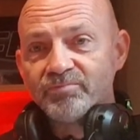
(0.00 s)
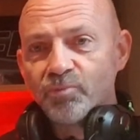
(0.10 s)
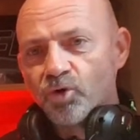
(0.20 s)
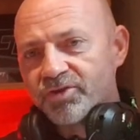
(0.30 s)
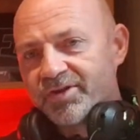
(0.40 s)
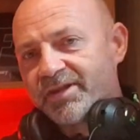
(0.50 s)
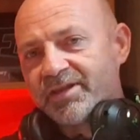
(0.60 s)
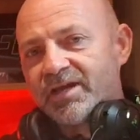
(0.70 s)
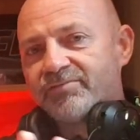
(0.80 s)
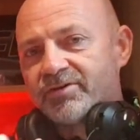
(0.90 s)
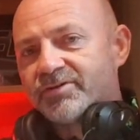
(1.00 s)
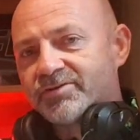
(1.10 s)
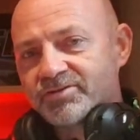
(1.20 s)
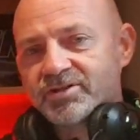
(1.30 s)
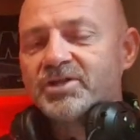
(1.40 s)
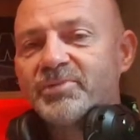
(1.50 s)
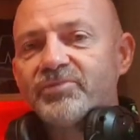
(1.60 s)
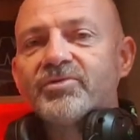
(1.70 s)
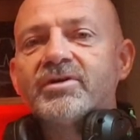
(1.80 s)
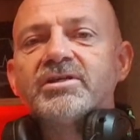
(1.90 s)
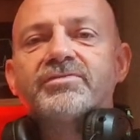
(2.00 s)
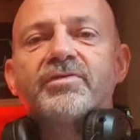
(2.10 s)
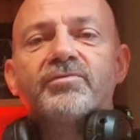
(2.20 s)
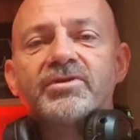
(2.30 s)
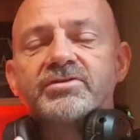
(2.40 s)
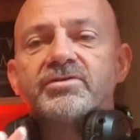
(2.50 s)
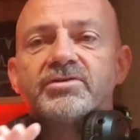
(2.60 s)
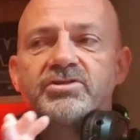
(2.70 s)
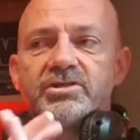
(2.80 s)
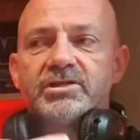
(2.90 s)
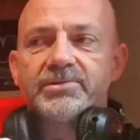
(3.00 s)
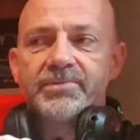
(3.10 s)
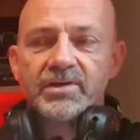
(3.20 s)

more than any other that's going to be released for the rest of this year.